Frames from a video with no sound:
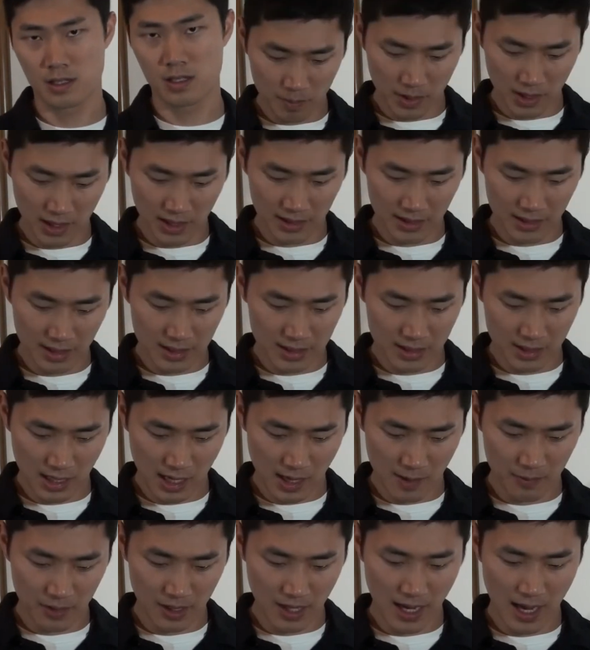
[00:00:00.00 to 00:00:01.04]
But this
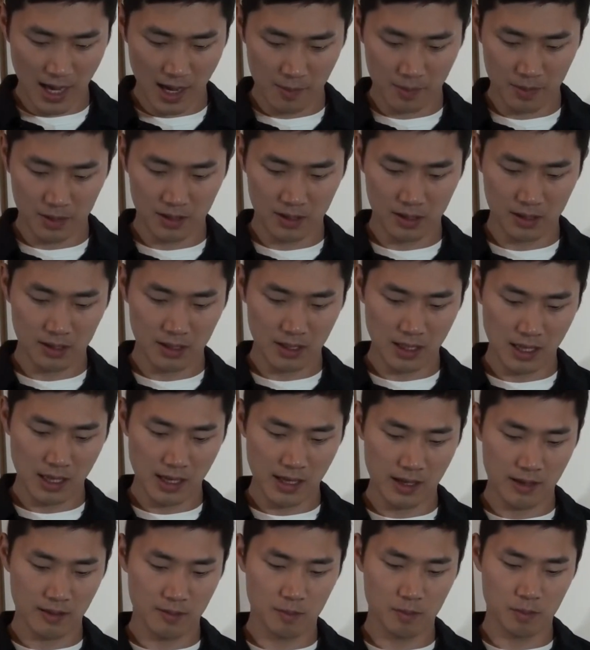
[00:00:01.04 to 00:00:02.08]
time what happened,
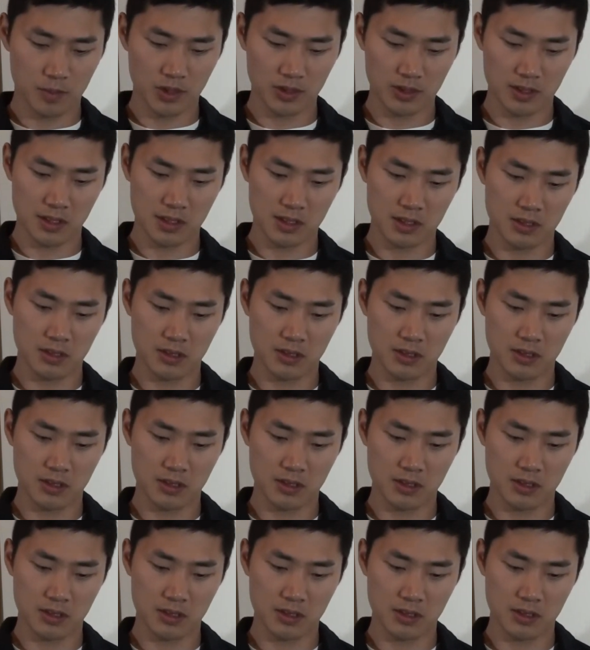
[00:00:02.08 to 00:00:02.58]
it booted